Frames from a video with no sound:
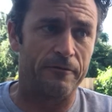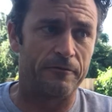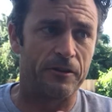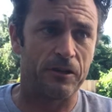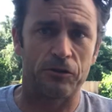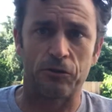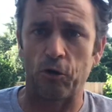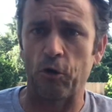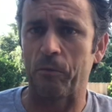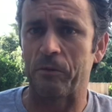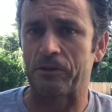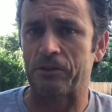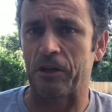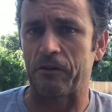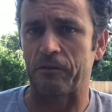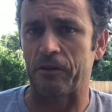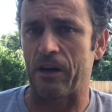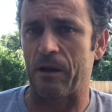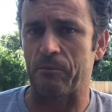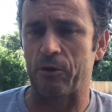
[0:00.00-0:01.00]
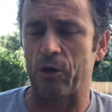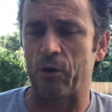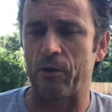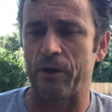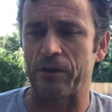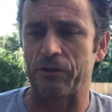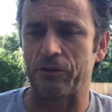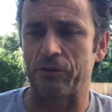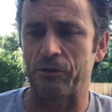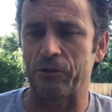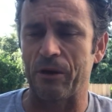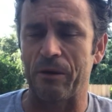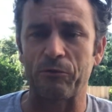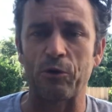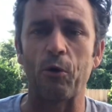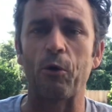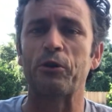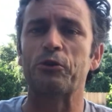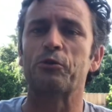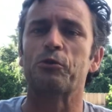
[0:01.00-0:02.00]
just told myself that I'm going
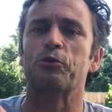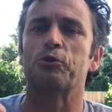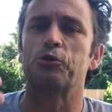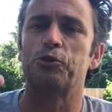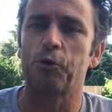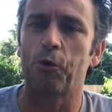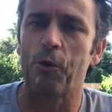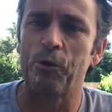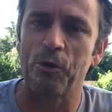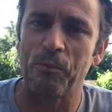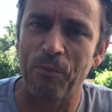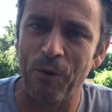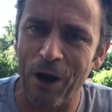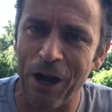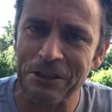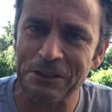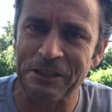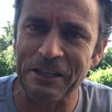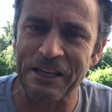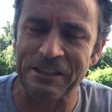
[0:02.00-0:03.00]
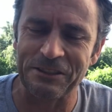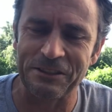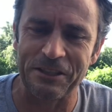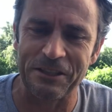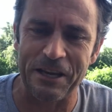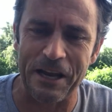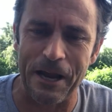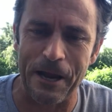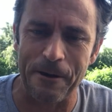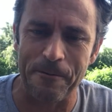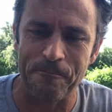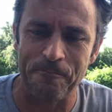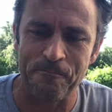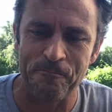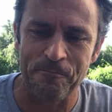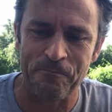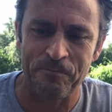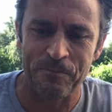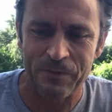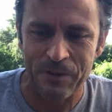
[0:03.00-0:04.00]
to enjoy the process today.
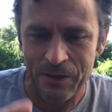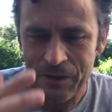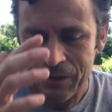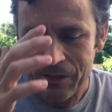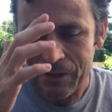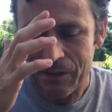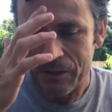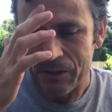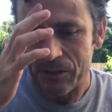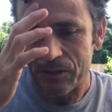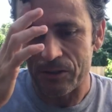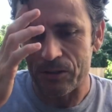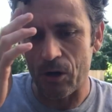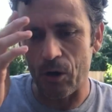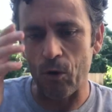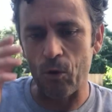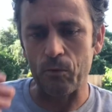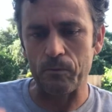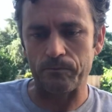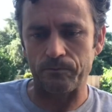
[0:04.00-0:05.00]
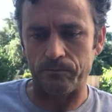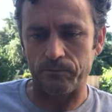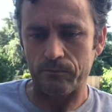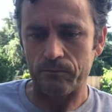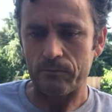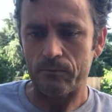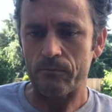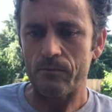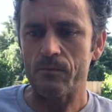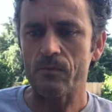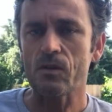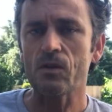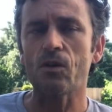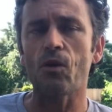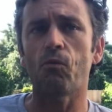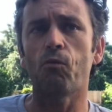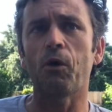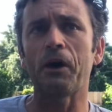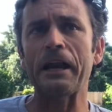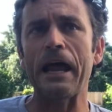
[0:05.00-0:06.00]
So
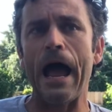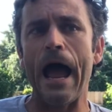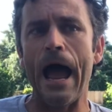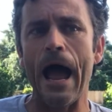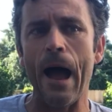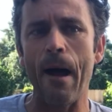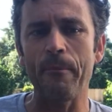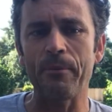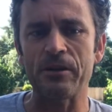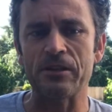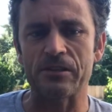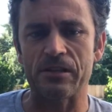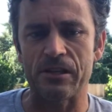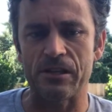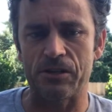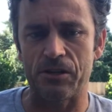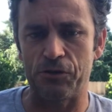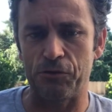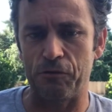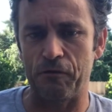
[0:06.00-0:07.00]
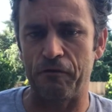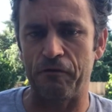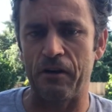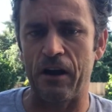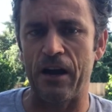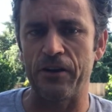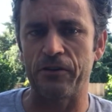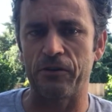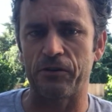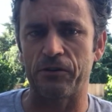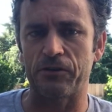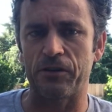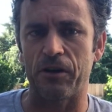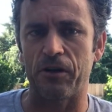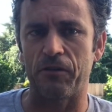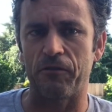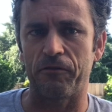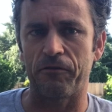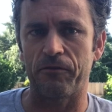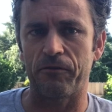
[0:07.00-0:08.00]
what happens is you find
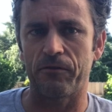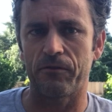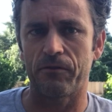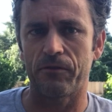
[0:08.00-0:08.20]
yourself